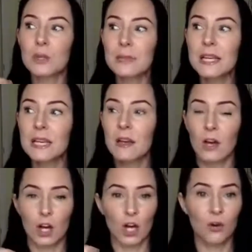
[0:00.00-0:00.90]

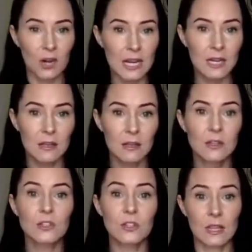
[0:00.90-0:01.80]
audibly agree
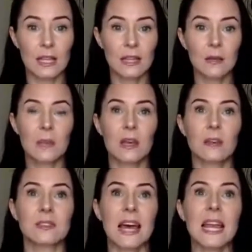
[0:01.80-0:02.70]
to the healing,
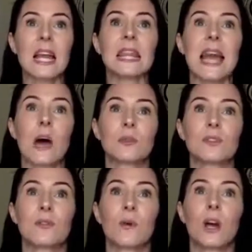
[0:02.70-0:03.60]
because that
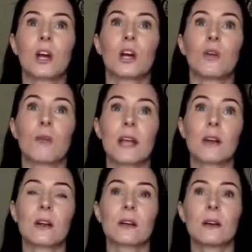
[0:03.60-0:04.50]
allows for a
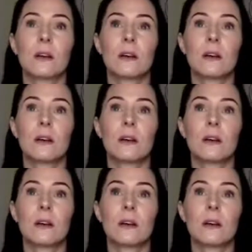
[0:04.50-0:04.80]
greater